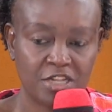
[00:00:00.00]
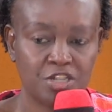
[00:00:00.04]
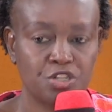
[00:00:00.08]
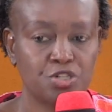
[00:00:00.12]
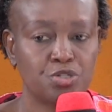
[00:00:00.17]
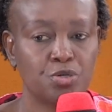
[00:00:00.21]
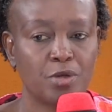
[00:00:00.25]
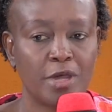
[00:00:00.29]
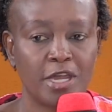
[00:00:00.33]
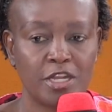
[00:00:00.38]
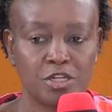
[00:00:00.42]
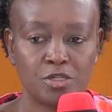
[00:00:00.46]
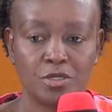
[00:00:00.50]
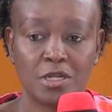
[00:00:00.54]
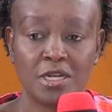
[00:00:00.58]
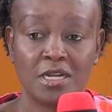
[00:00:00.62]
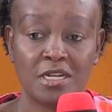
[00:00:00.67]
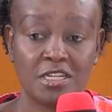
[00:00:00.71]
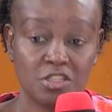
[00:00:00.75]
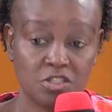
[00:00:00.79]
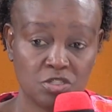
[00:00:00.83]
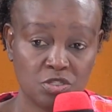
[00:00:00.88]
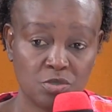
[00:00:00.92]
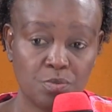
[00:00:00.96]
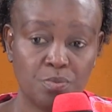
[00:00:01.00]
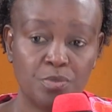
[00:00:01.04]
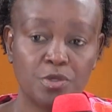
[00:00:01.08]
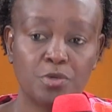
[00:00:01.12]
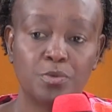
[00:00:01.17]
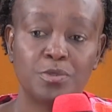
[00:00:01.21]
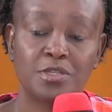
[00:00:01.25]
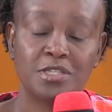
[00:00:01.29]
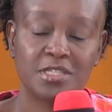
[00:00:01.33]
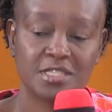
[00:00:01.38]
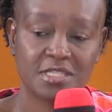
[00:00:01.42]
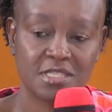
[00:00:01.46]
Try to at least to be
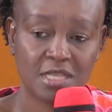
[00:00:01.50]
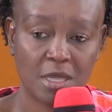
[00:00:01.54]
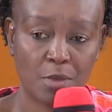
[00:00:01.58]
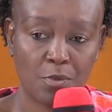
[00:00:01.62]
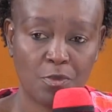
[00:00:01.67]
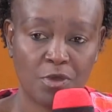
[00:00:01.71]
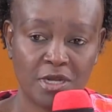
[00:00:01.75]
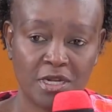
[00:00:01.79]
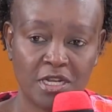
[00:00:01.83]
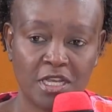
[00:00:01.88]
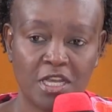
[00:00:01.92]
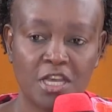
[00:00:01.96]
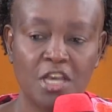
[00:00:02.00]
with someone.